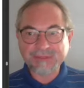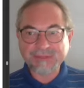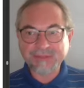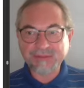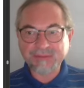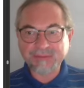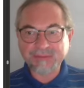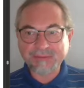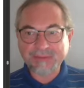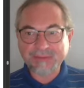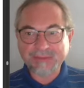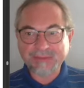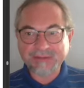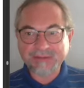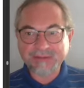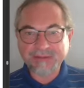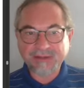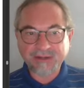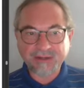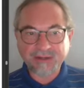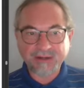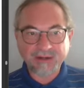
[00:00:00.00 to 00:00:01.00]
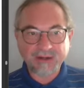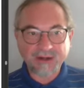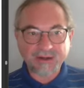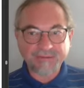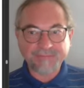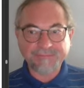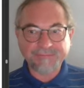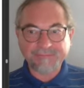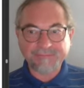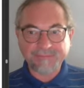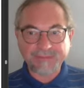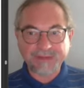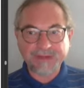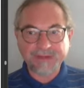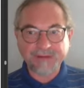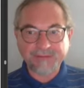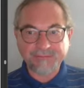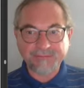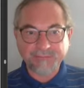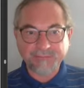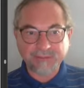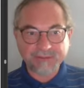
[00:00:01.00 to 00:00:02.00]
So I'm at uh, halfway
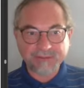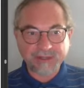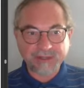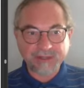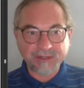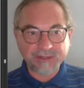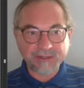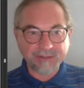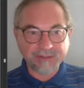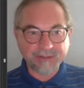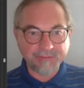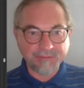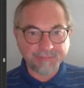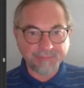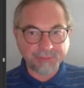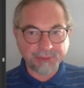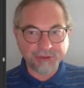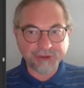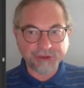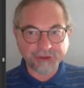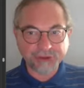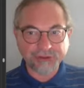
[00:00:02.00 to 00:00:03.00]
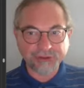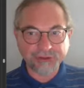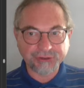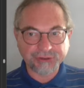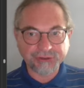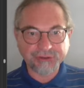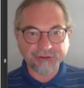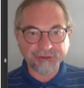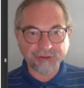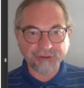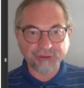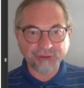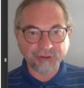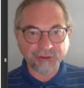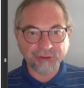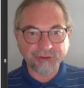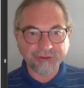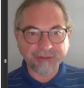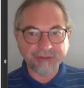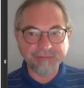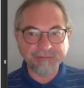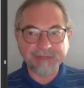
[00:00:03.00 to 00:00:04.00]
of what I budgeted the
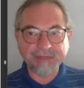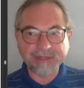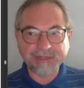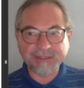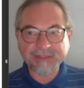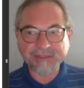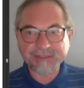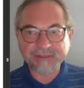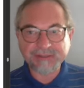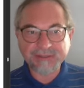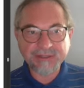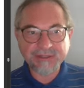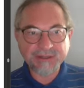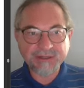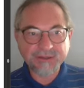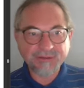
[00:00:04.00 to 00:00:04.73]
30 minutes